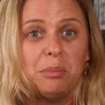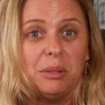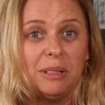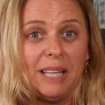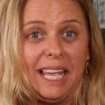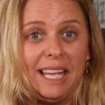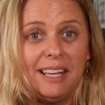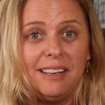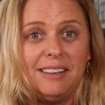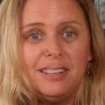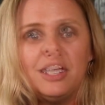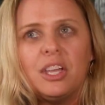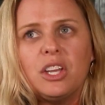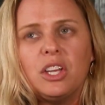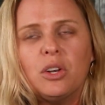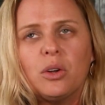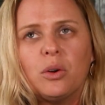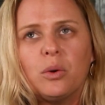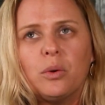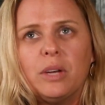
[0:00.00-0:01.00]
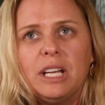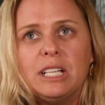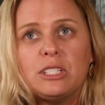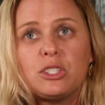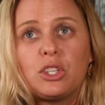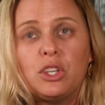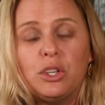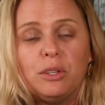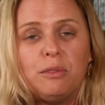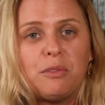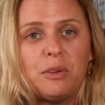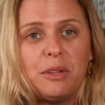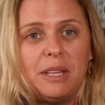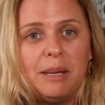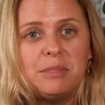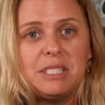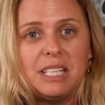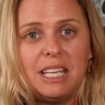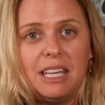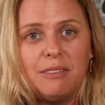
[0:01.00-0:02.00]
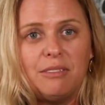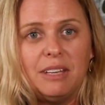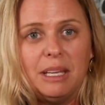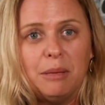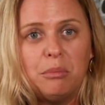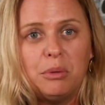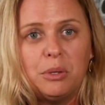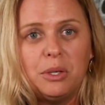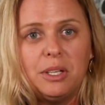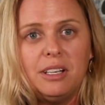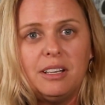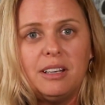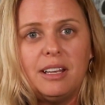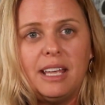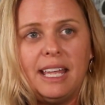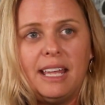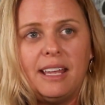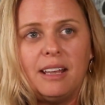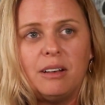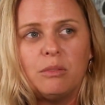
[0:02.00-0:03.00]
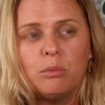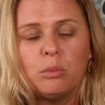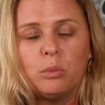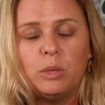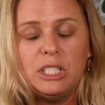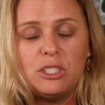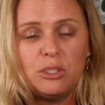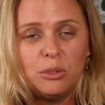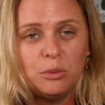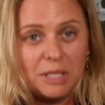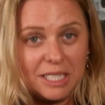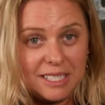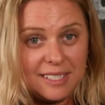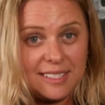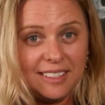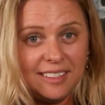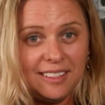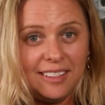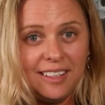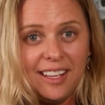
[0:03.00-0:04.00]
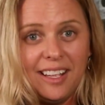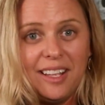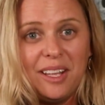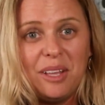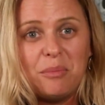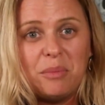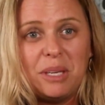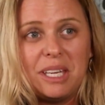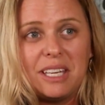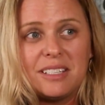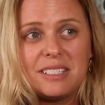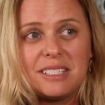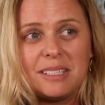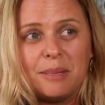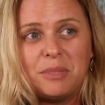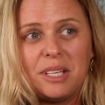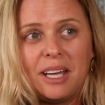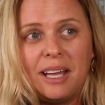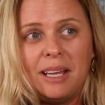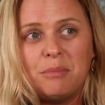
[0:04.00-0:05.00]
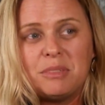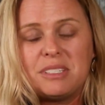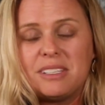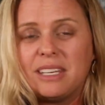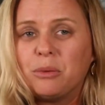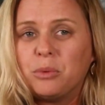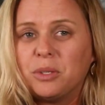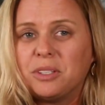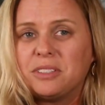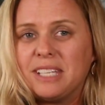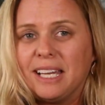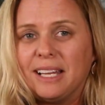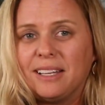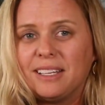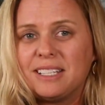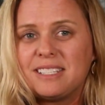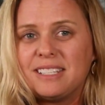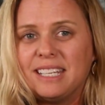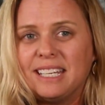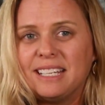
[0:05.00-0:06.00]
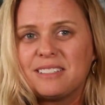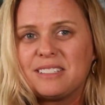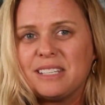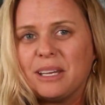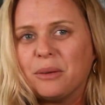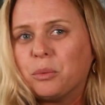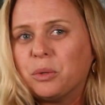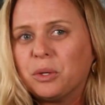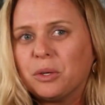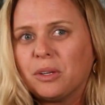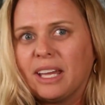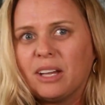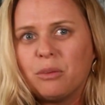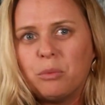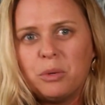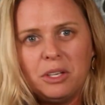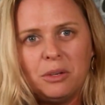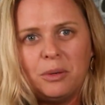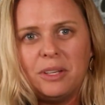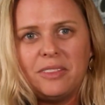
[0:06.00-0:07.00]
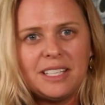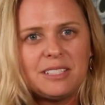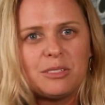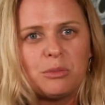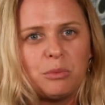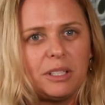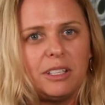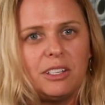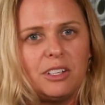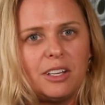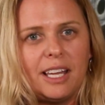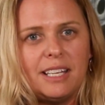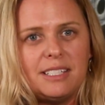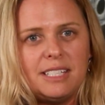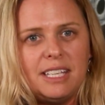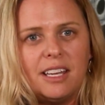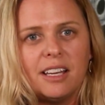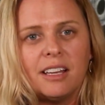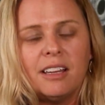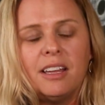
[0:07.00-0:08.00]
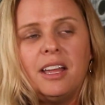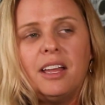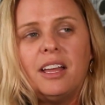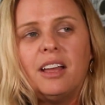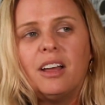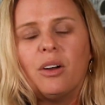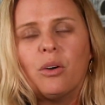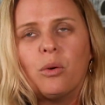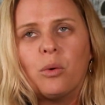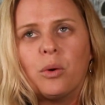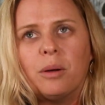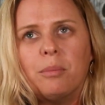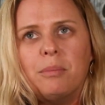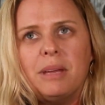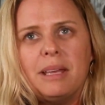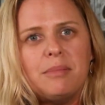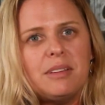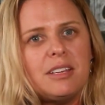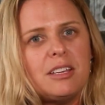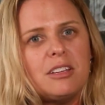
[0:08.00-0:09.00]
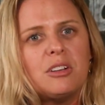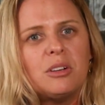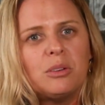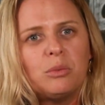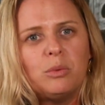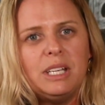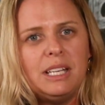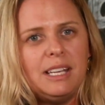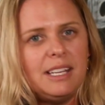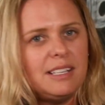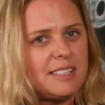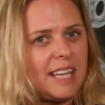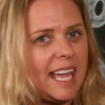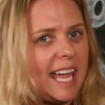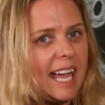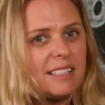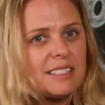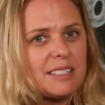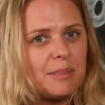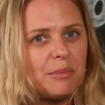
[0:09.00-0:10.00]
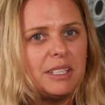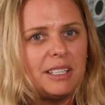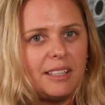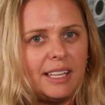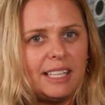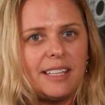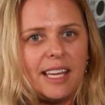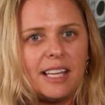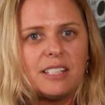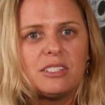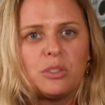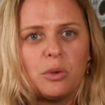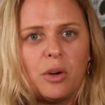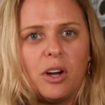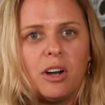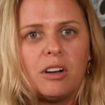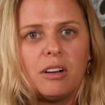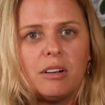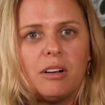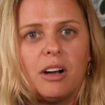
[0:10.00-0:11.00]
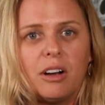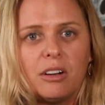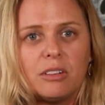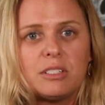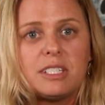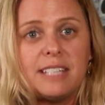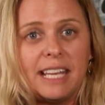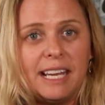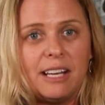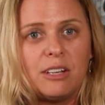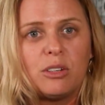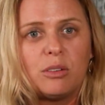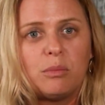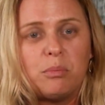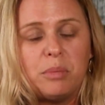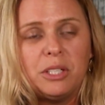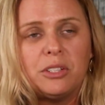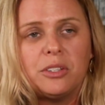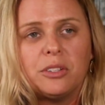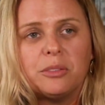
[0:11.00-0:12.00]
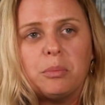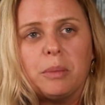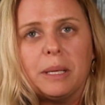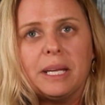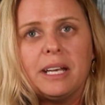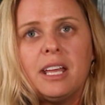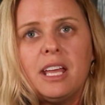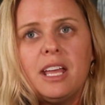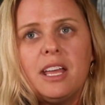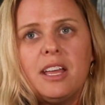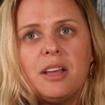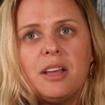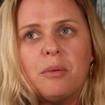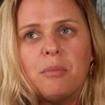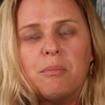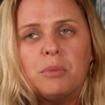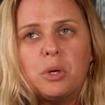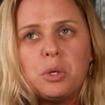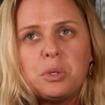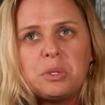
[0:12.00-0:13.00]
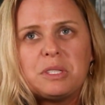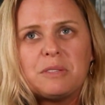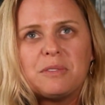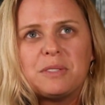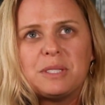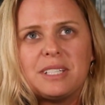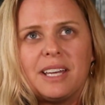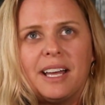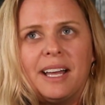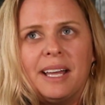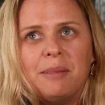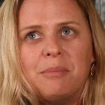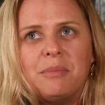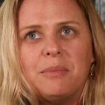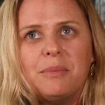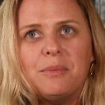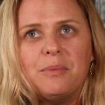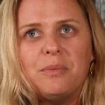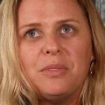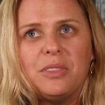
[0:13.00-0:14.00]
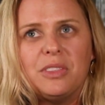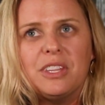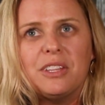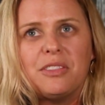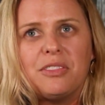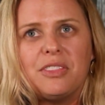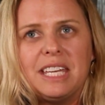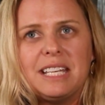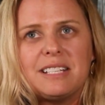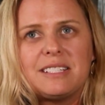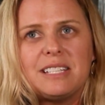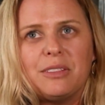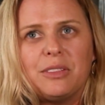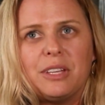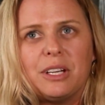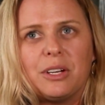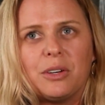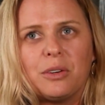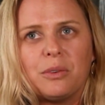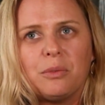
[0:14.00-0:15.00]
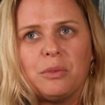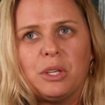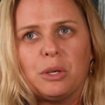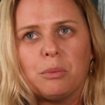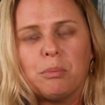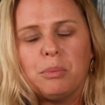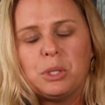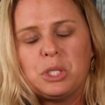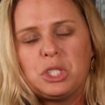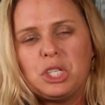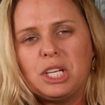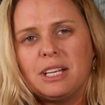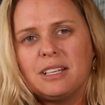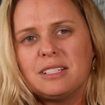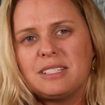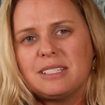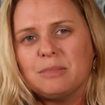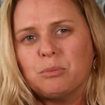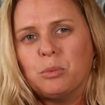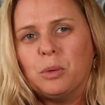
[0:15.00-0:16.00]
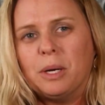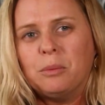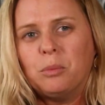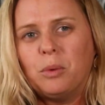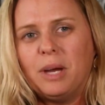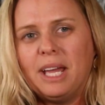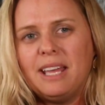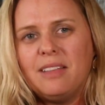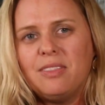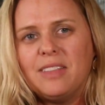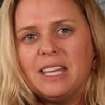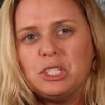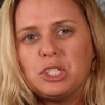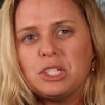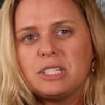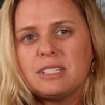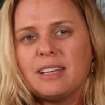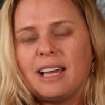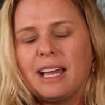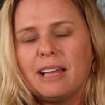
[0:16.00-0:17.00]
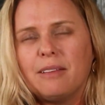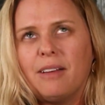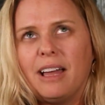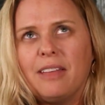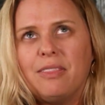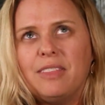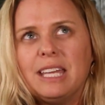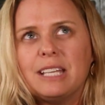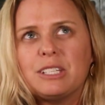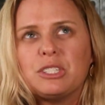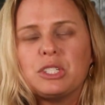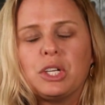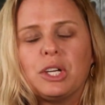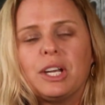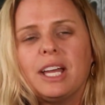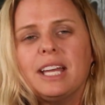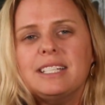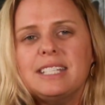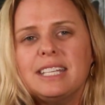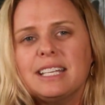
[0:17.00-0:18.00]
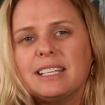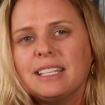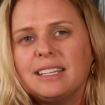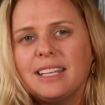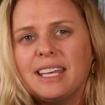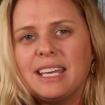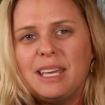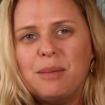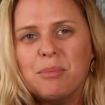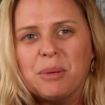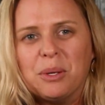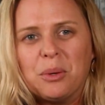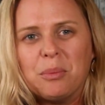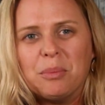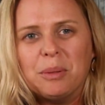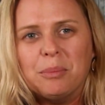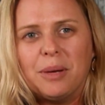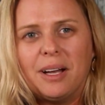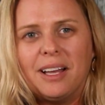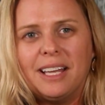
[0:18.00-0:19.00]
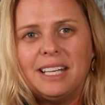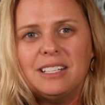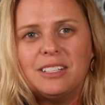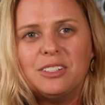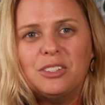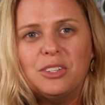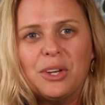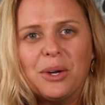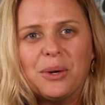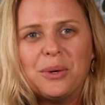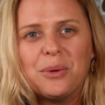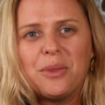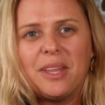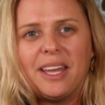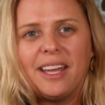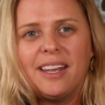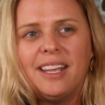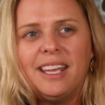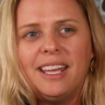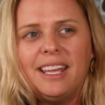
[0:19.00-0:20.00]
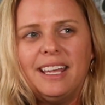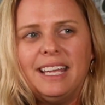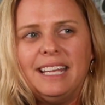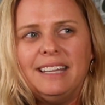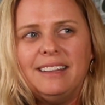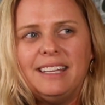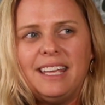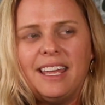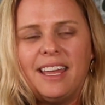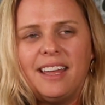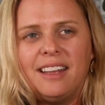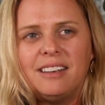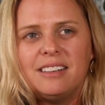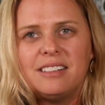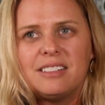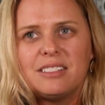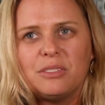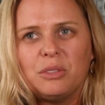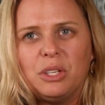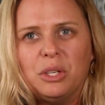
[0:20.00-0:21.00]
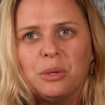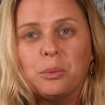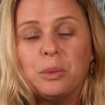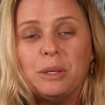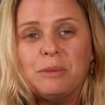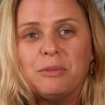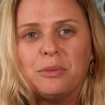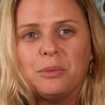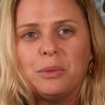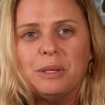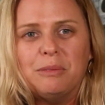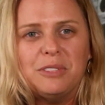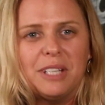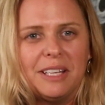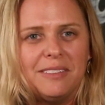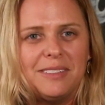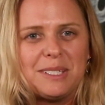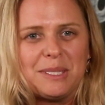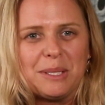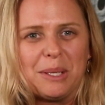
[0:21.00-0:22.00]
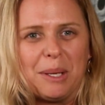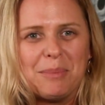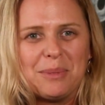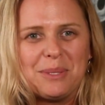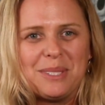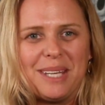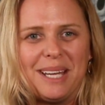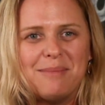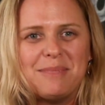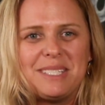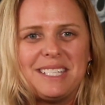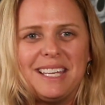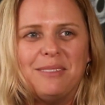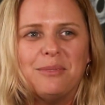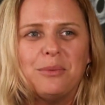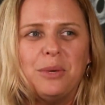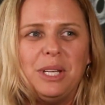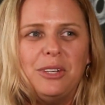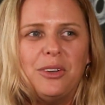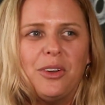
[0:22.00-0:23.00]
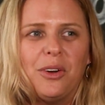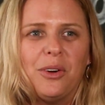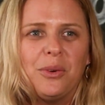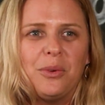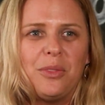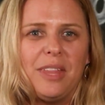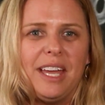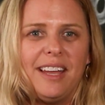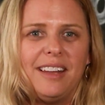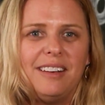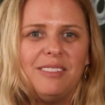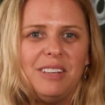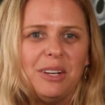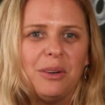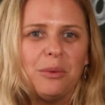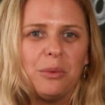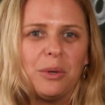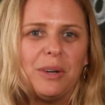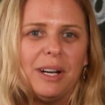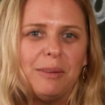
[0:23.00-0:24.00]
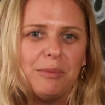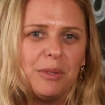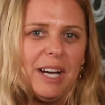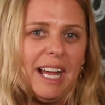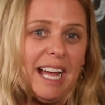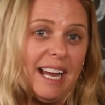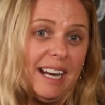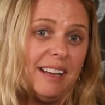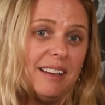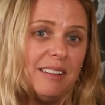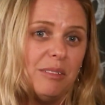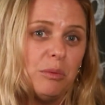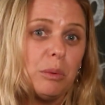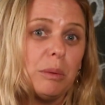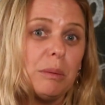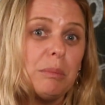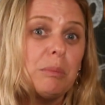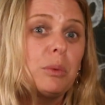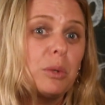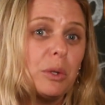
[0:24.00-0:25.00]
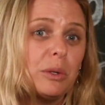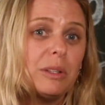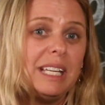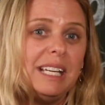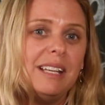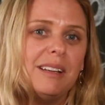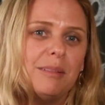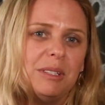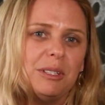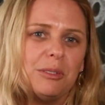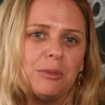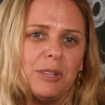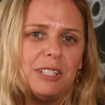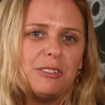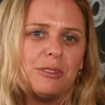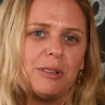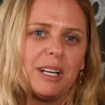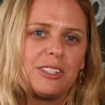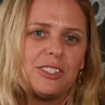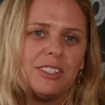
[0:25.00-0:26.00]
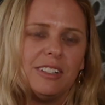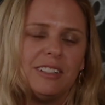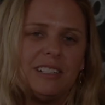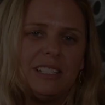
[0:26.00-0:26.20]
a plan. It's good for them to give input, and we do listen, because sometimes they will tell us things that we're like, well, you know what, that's a really good idea. Or maybe, we need to add something like that to our standard build. But most of the time, the things that they're pushing us one way, I think it's a good idea that they keep an open mind and know that in the end, we've done this a couple times and we know that we're leading them in the right direction.